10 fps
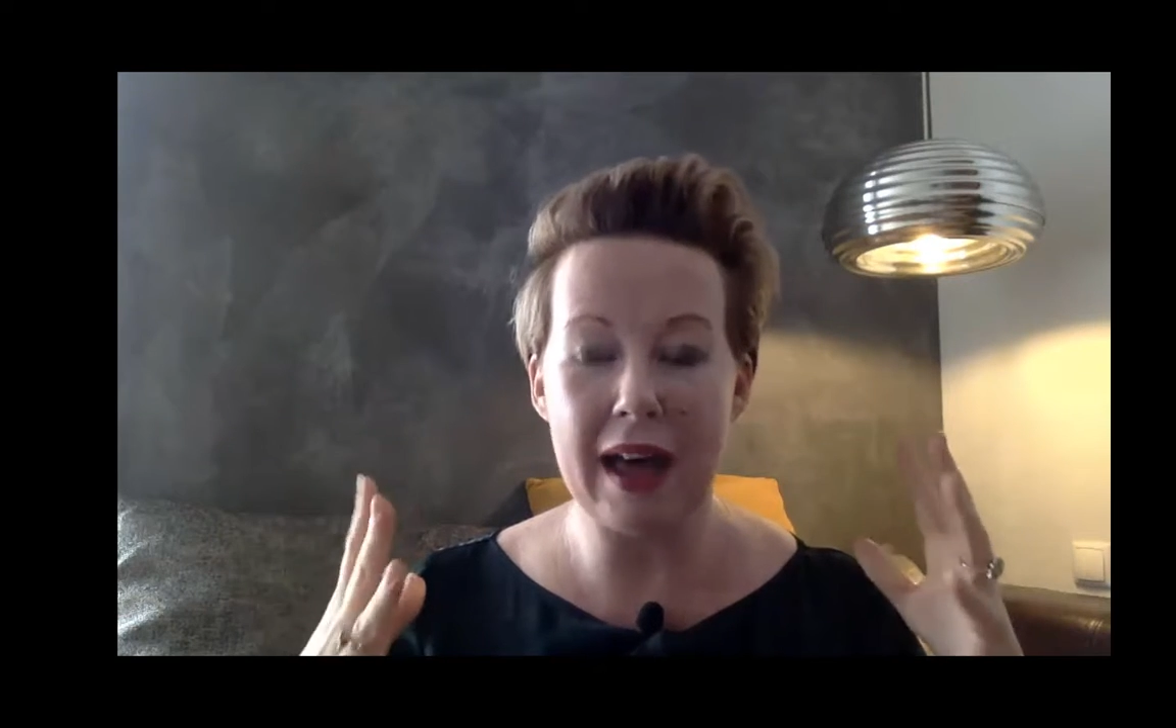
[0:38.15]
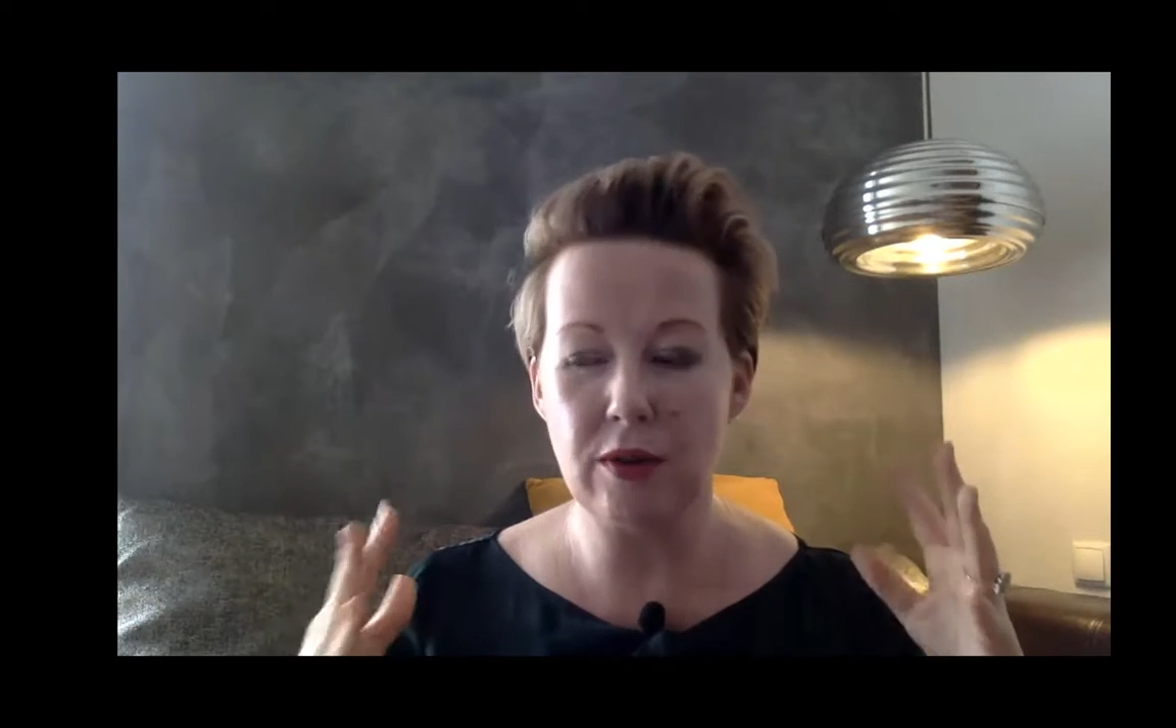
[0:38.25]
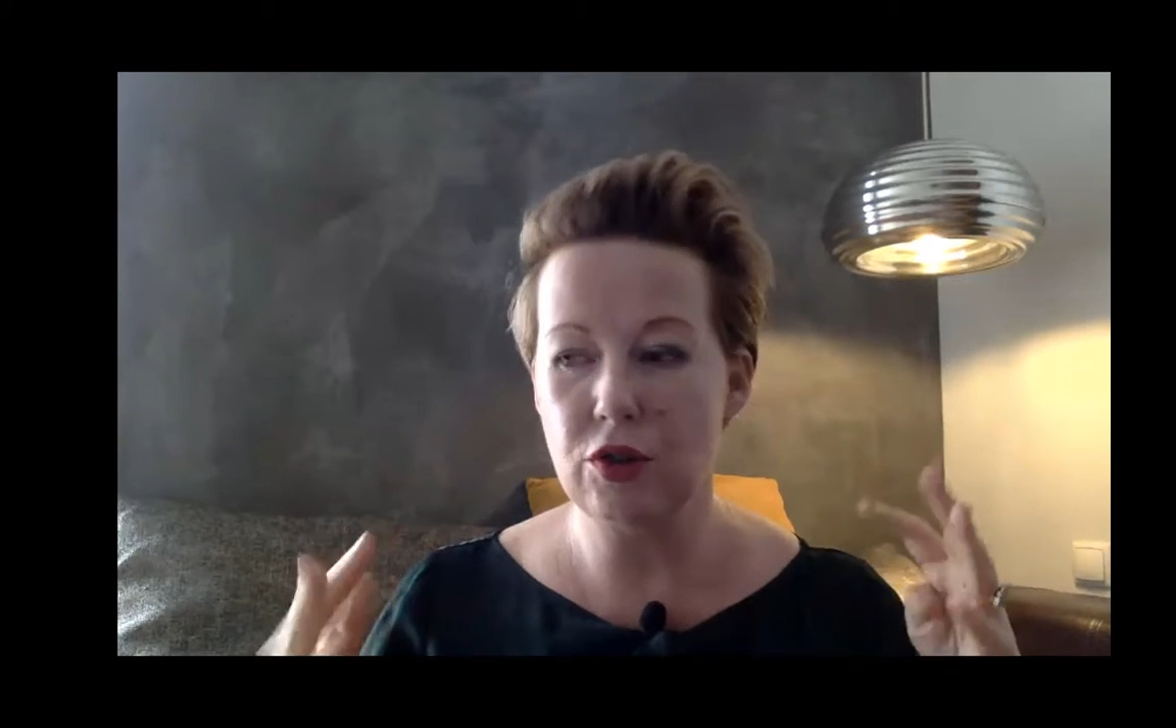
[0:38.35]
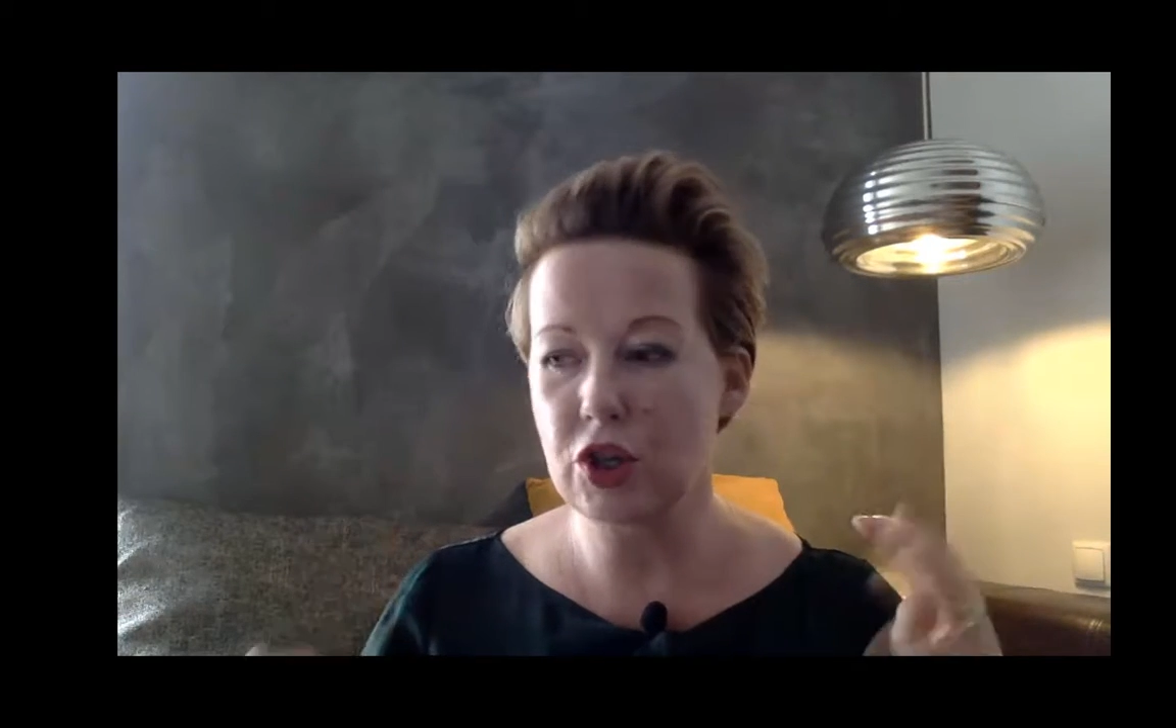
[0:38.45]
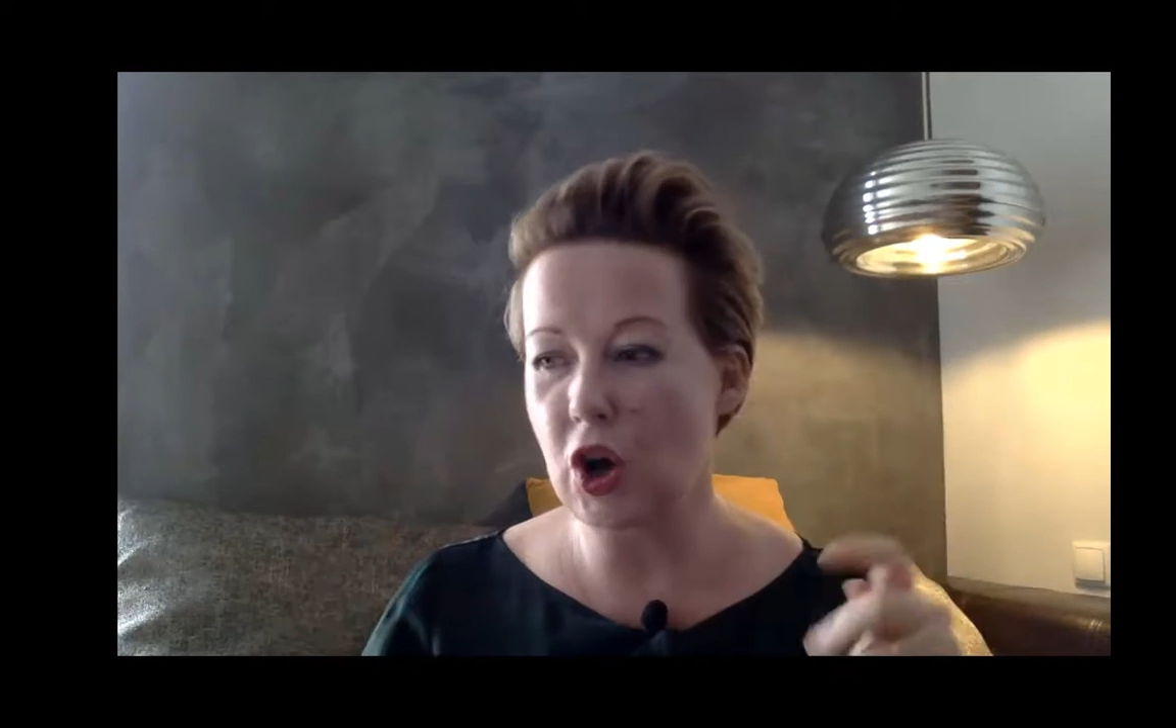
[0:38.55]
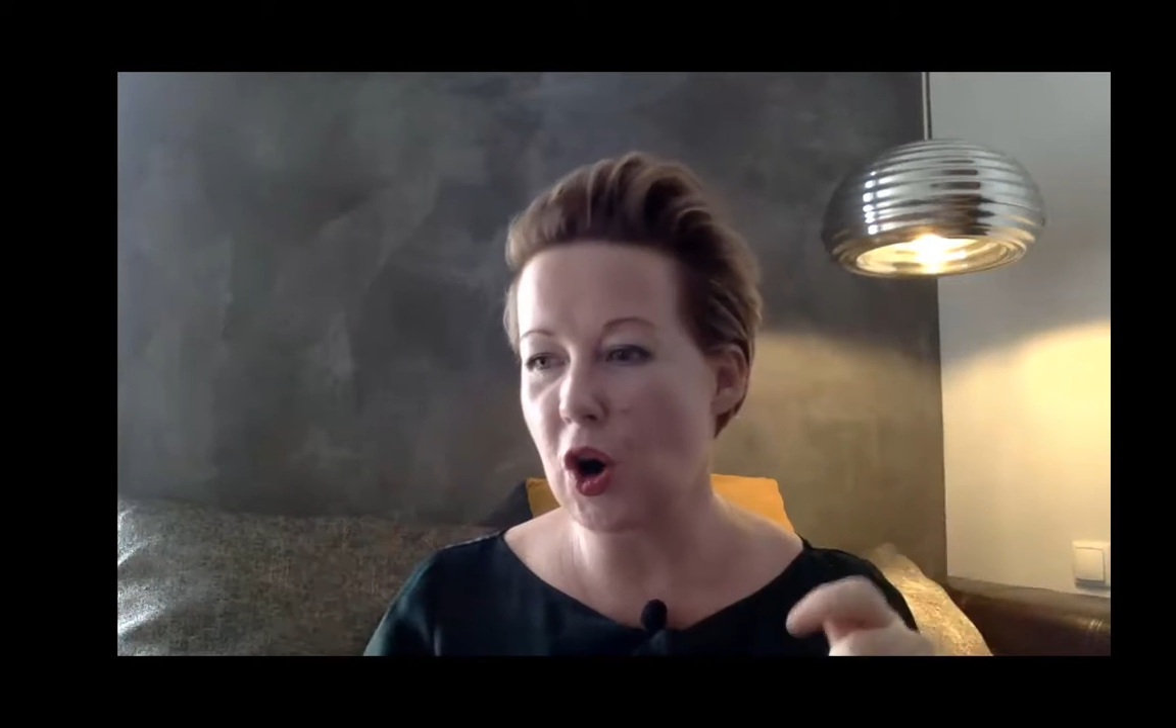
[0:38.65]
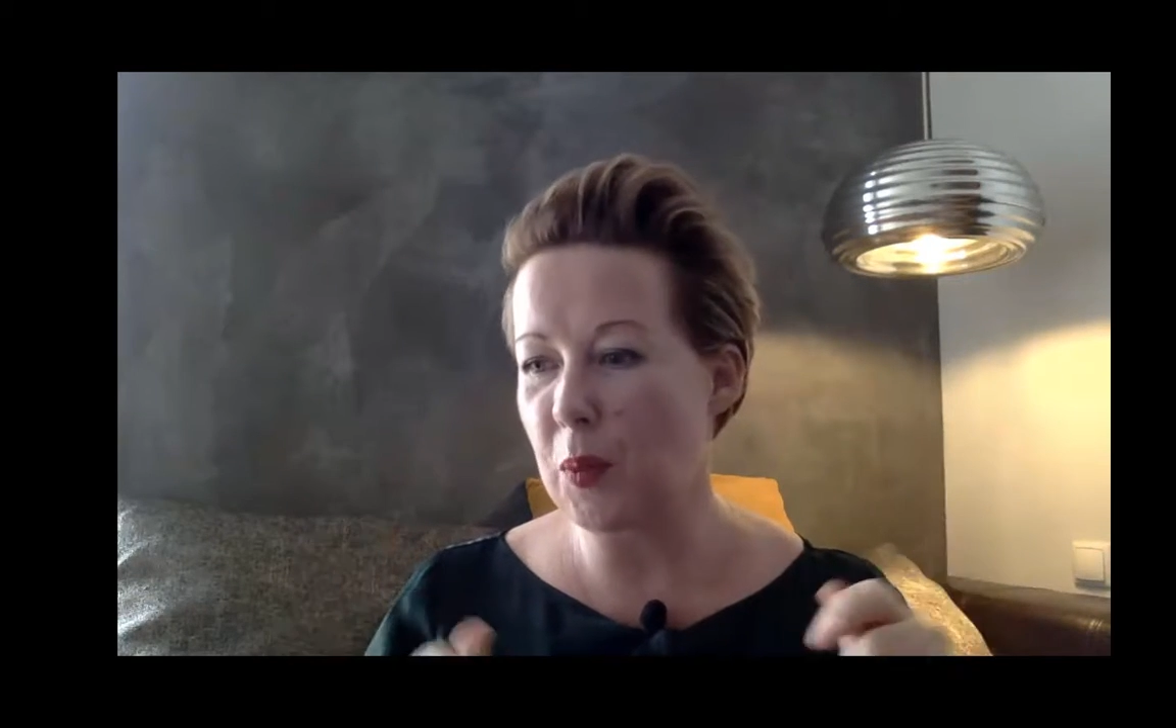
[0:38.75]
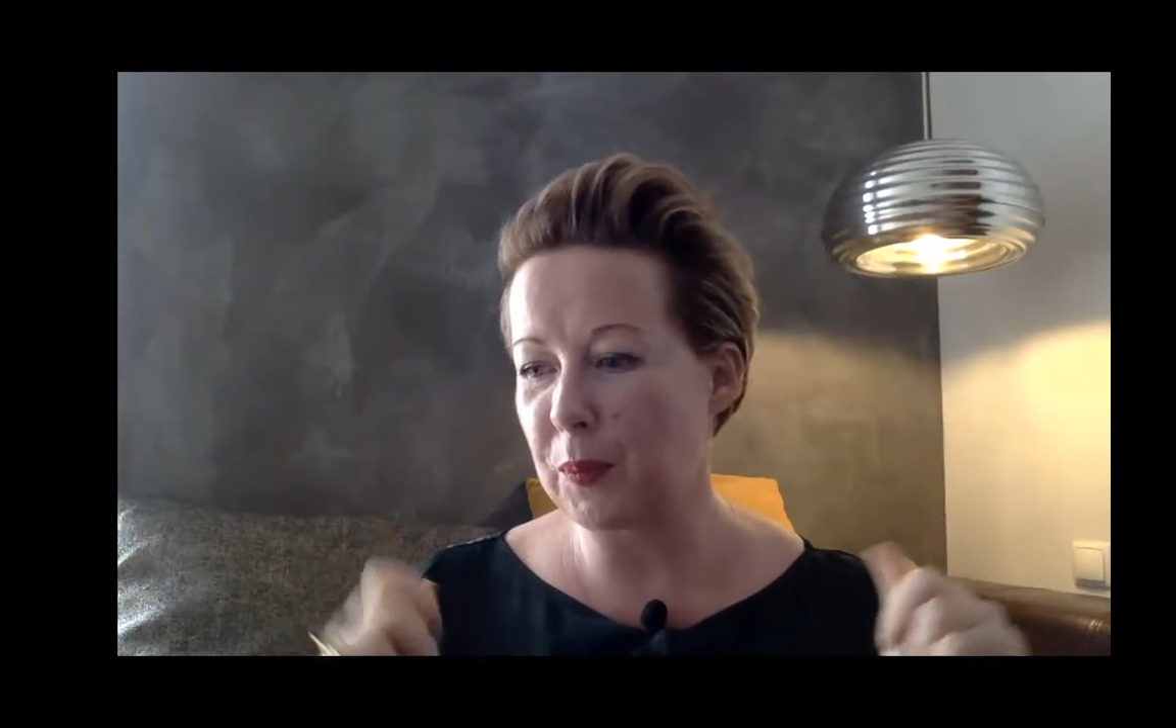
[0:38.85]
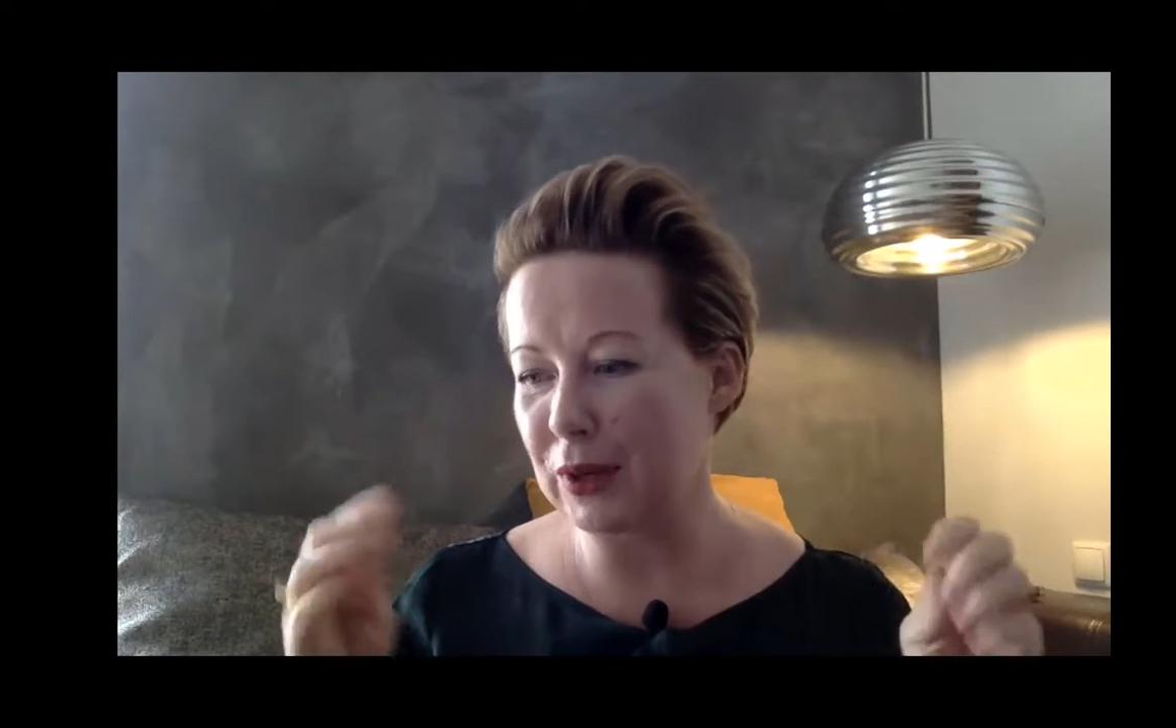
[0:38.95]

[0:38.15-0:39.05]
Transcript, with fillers: wound up,